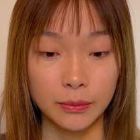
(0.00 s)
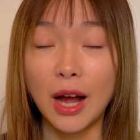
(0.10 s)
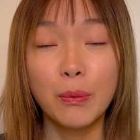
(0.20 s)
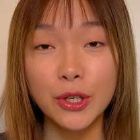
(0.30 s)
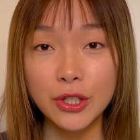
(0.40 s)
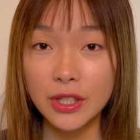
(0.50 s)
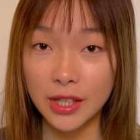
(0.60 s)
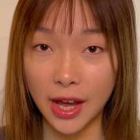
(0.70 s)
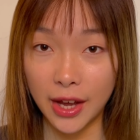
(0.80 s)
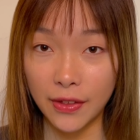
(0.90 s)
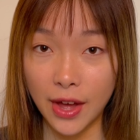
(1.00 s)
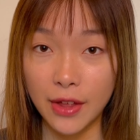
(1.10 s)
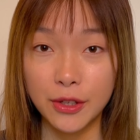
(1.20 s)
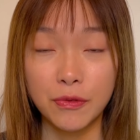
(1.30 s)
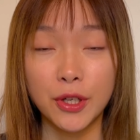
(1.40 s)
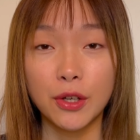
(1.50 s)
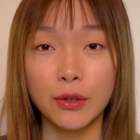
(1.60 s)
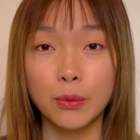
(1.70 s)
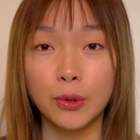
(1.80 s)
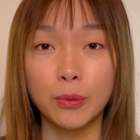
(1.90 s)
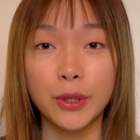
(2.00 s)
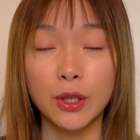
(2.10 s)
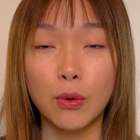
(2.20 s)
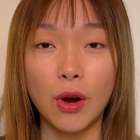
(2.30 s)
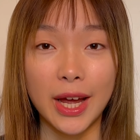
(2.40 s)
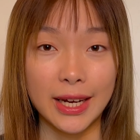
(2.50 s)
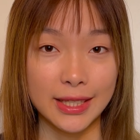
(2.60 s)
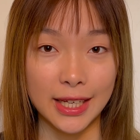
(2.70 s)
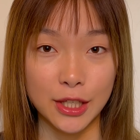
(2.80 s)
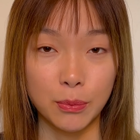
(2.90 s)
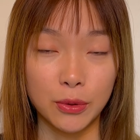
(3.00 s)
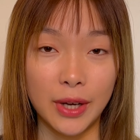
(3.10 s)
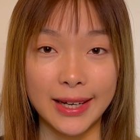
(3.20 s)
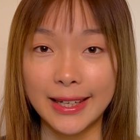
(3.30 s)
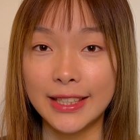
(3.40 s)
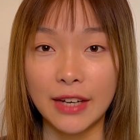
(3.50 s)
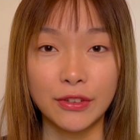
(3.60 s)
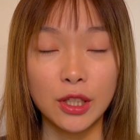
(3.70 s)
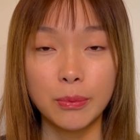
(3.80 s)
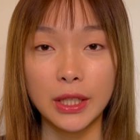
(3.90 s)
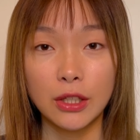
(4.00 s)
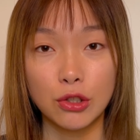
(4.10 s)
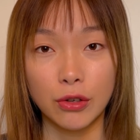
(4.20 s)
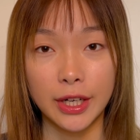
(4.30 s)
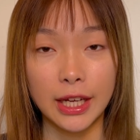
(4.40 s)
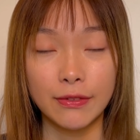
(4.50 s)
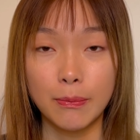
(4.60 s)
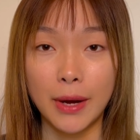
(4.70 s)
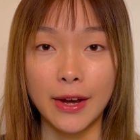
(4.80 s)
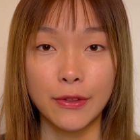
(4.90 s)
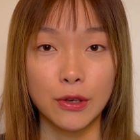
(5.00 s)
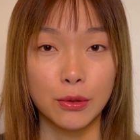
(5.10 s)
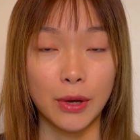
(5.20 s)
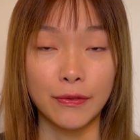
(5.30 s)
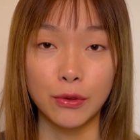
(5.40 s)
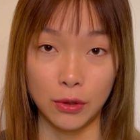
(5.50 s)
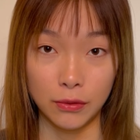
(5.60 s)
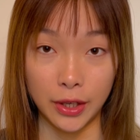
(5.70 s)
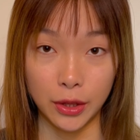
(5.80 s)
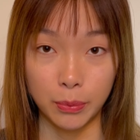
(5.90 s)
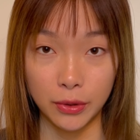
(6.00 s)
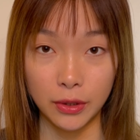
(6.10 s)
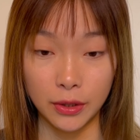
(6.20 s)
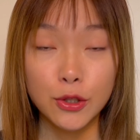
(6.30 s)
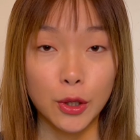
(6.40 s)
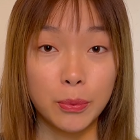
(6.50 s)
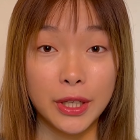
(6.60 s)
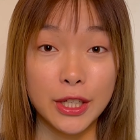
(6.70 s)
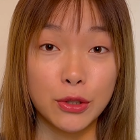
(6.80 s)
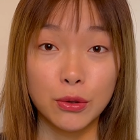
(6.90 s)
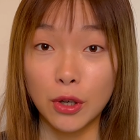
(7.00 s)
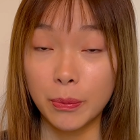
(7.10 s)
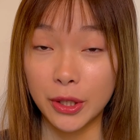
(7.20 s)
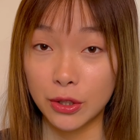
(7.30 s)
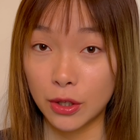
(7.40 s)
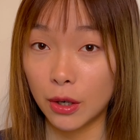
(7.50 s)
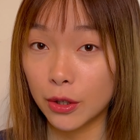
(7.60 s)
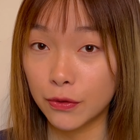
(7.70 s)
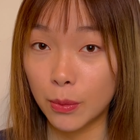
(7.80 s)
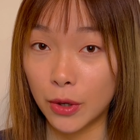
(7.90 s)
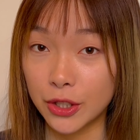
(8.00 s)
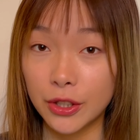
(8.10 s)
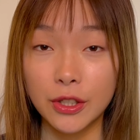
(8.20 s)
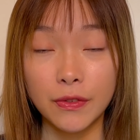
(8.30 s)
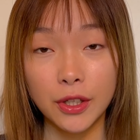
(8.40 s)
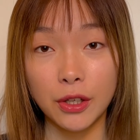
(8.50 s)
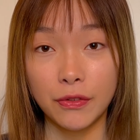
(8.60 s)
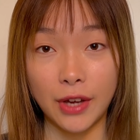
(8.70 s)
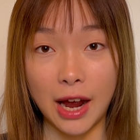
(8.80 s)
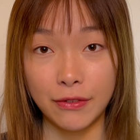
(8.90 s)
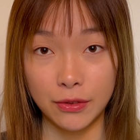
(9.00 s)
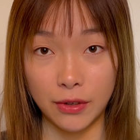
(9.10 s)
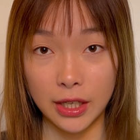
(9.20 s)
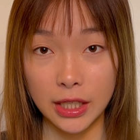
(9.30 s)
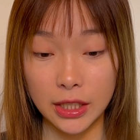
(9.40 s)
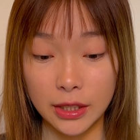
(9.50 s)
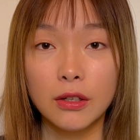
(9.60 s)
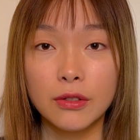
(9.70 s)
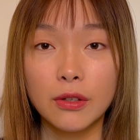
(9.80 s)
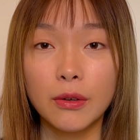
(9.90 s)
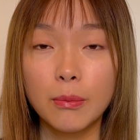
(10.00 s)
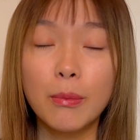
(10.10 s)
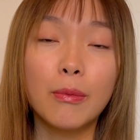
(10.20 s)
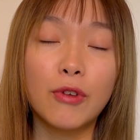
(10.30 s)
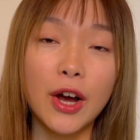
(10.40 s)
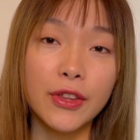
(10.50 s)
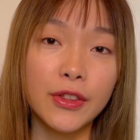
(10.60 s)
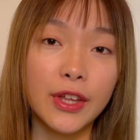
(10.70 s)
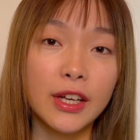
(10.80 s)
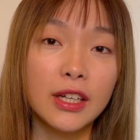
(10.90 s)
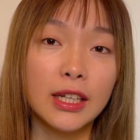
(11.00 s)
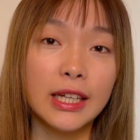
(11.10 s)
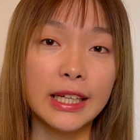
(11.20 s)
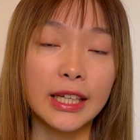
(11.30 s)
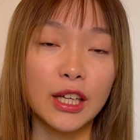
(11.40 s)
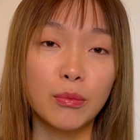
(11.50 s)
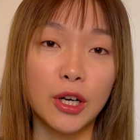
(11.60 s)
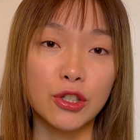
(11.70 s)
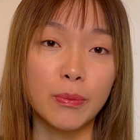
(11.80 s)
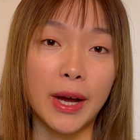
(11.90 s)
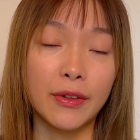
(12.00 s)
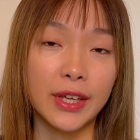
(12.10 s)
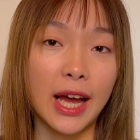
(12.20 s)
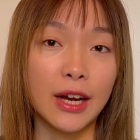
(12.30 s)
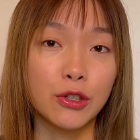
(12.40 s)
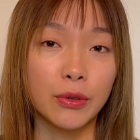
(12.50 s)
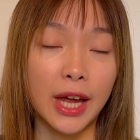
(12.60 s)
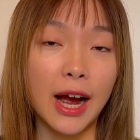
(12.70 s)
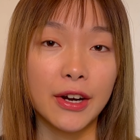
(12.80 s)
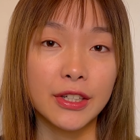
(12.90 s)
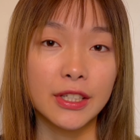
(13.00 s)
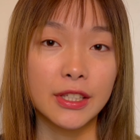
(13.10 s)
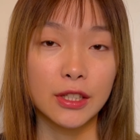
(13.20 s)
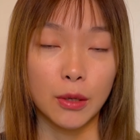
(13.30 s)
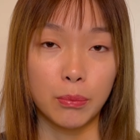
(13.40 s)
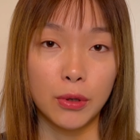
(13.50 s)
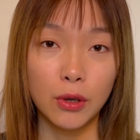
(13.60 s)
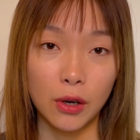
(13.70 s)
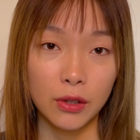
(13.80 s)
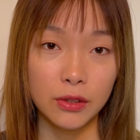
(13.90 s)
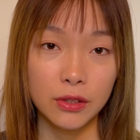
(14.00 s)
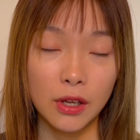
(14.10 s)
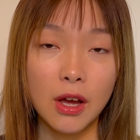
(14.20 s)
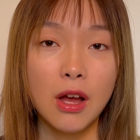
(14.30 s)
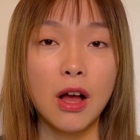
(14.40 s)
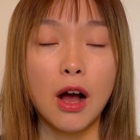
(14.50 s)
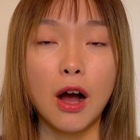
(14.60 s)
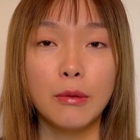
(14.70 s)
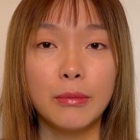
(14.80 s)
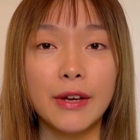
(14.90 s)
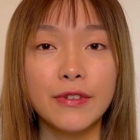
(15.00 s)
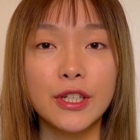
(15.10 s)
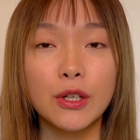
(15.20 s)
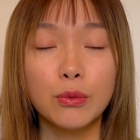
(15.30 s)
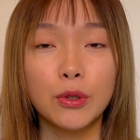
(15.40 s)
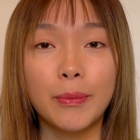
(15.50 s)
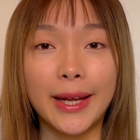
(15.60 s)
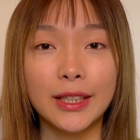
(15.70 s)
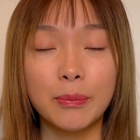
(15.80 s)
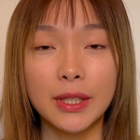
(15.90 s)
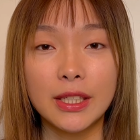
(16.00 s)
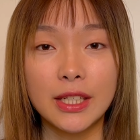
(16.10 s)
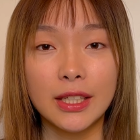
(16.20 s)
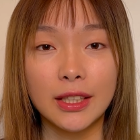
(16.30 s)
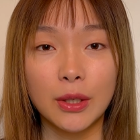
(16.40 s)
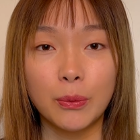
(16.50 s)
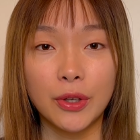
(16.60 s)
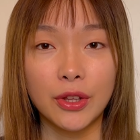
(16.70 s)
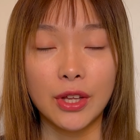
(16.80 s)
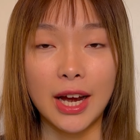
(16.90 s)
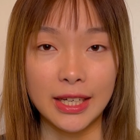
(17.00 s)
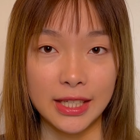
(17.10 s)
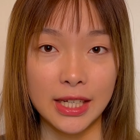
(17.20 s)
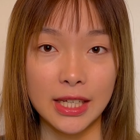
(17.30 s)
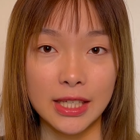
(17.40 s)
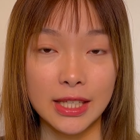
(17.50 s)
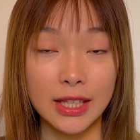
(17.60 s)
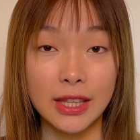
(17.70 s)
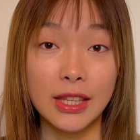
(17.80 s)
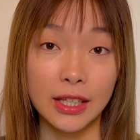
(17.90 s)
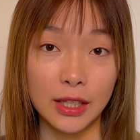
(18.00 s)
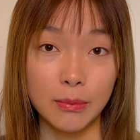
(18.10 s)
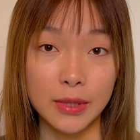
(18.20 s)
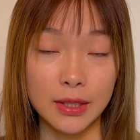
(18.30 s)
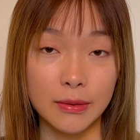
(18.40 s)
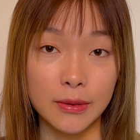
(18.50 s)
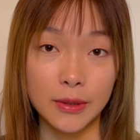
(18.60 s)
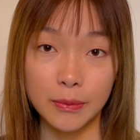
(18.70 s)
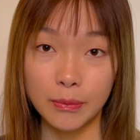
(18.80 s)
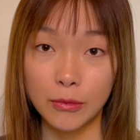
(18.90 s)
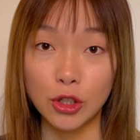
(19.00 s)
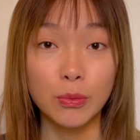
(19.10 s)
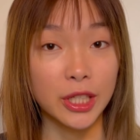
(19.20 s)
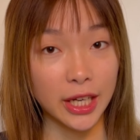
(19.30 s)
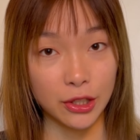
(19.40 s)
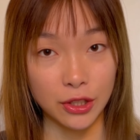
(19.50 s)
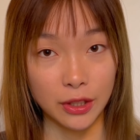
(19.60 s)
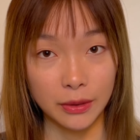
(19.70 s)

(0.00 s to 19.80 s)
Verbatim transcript: I wish to say that this video will be quite accessible and can definitely be enjoyed even by those who have not read the book. So please do not be discouraged from watching this video if you haven't read it. So rather than linking much about the actual characters and the plot, um, my video will mainly be dealing with ideas and themes and human nature.